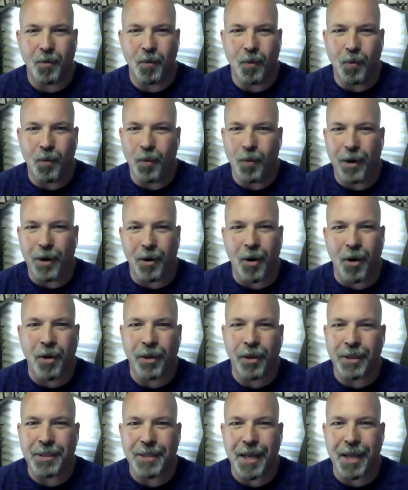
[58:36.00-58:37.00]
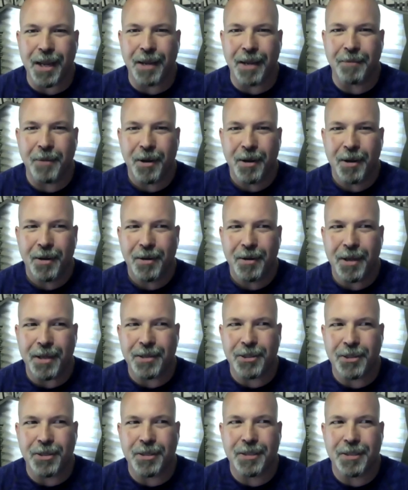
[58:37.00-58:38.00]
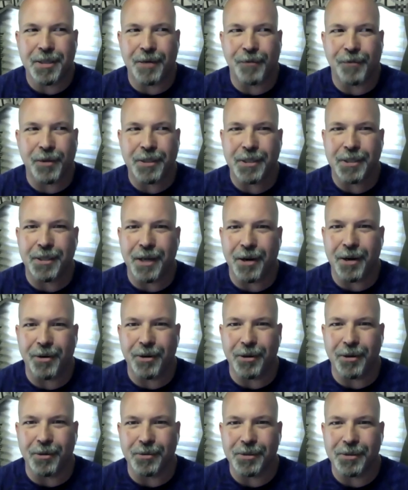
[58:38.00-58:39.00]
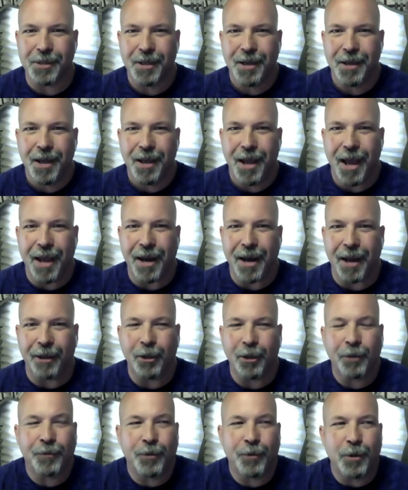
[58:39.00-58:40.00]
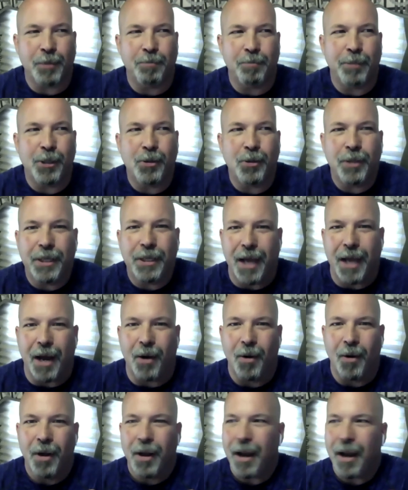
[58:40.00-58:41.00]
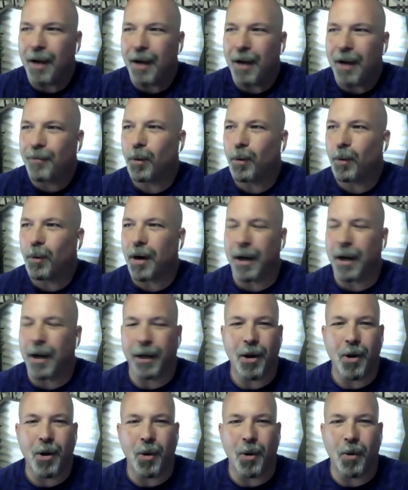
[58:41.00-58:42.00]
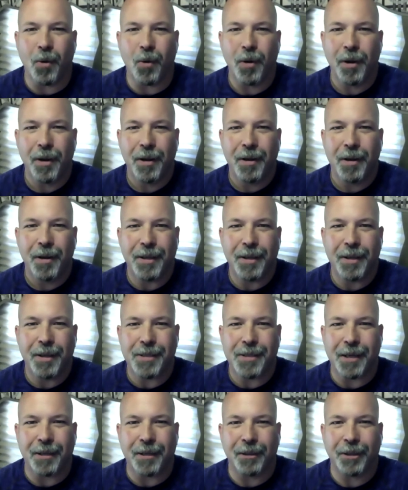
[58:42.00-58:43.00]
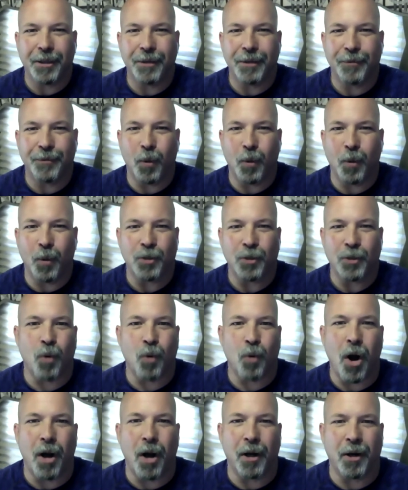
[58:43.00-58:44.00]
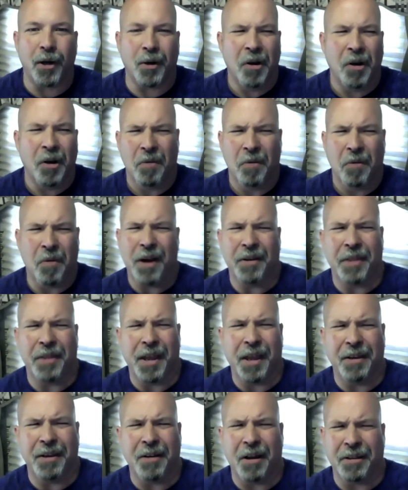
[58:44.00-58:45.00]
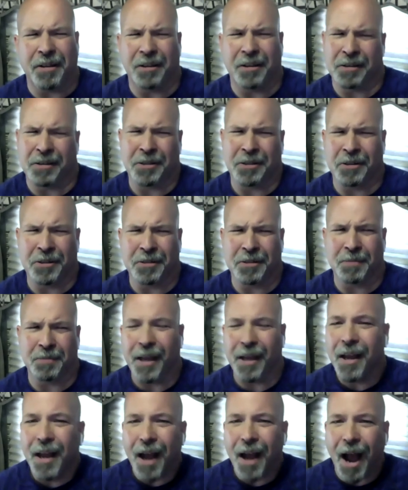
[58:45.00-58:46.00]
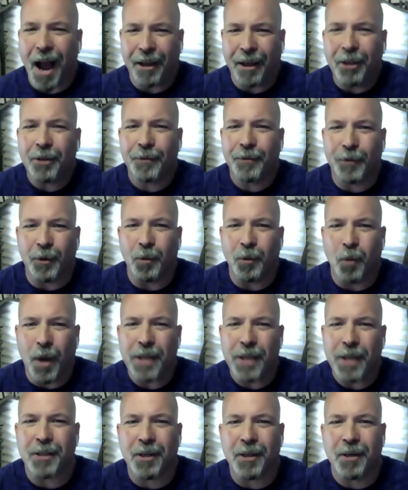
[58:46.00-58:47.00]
We are all the same. It's just different scenarios, and I look for the beauty now everywhere I go, instead of looking for what's wrong or why are they not as good as me? I look for what's